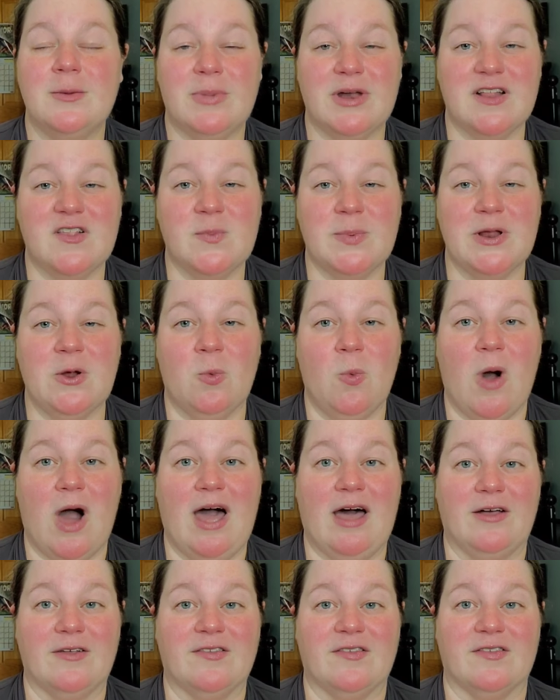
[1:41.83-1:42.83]
but it's been a
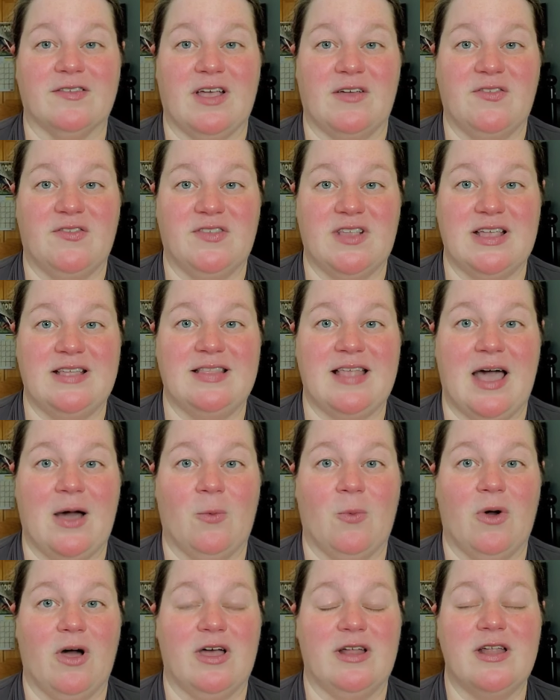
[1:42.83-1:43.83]
while since I've seen
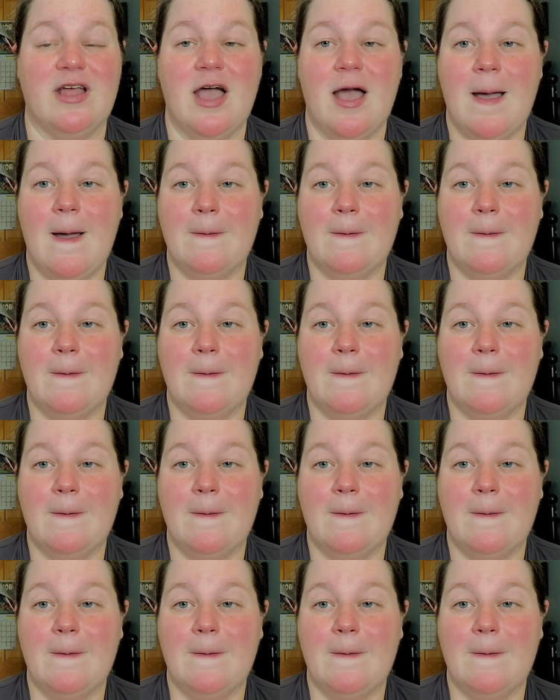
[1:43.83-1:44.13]
that one.